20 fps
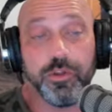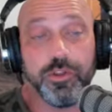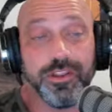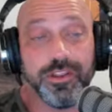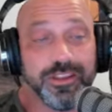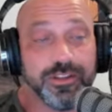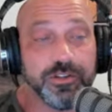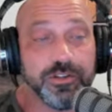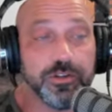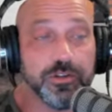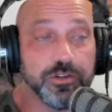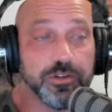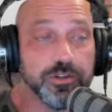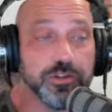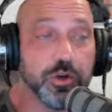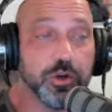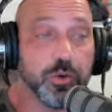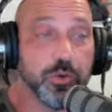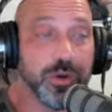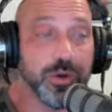the listeners
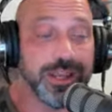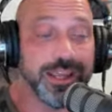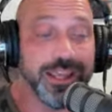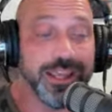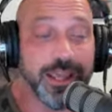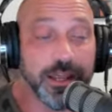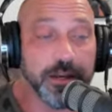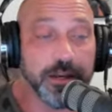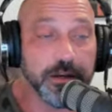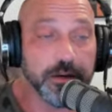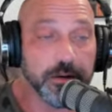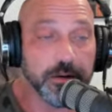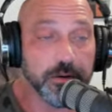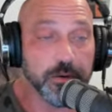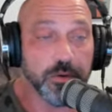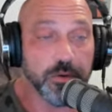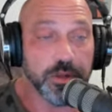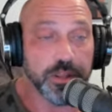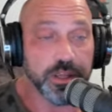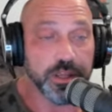know again
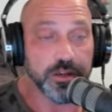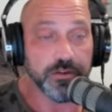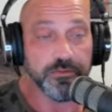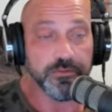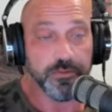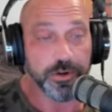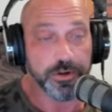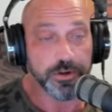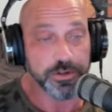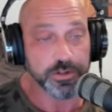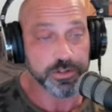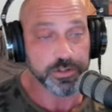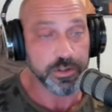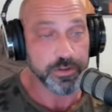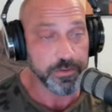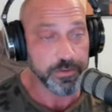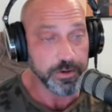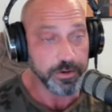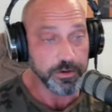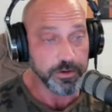where they can find your
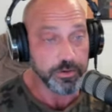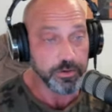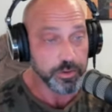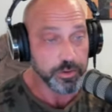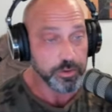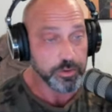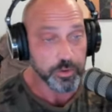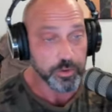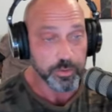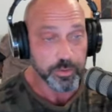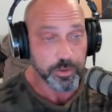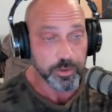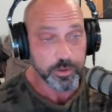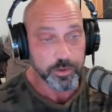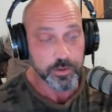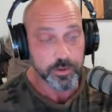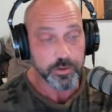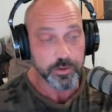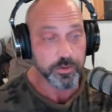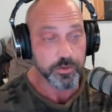stuff and your new YouTube.
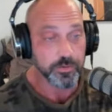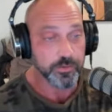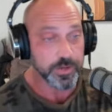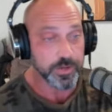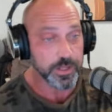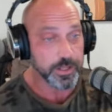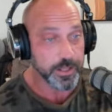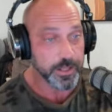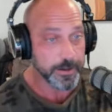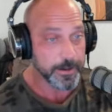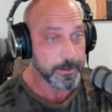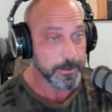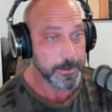Don't forget that.